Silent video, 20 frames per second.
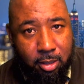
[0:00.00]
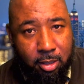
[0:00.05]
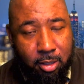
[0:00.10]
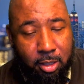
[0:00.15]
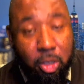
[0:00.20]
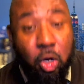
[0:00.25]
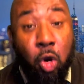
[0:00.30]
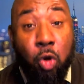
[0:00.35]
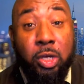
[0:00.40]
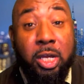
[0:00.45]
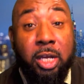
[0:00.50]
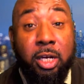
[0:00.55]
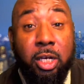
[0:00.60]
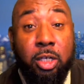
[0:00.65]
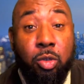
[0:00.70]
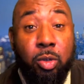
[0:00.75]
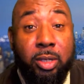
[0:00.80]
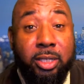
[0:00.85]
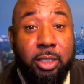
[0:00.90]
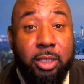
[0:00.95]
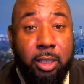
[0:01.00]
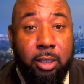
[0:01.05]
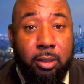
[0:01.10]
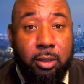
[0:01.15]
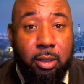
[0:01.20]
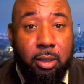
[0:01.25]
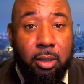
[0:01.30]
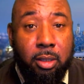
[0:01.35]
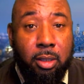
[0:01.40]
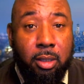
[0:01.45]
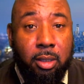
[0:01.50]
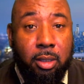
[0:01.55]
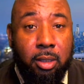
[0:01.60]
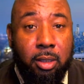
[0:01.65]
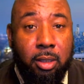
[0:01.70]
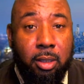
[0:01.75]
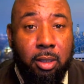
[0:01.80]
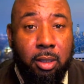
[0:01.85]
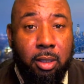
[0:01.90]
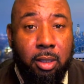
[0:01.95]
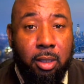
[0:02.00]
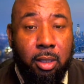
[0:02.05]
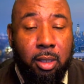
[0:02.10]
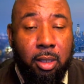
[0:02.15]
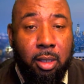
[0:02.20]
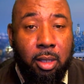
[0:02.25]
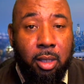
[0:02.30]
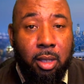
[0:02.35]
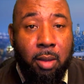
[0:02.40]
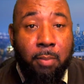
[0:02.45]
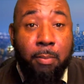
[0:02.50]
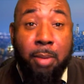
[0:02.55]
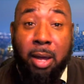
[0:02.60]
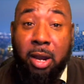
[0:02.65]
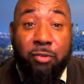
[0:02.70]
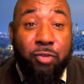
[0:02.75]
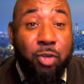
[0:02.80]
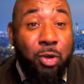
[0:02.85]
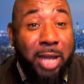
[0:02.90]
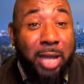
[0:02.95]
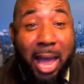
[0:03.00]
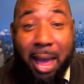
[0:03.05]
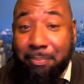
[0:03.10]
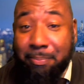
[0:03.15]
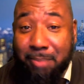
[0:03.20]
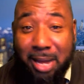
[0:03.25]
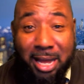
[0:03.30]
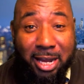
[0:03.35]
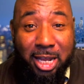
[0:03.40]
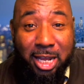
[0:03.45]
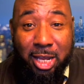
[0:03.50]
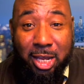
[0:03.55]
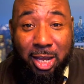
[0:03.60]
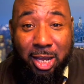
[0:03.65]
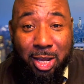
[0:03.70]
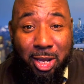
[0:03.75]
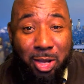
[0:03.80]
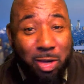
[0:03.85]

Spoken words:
Don't get it twisted. But if you got money,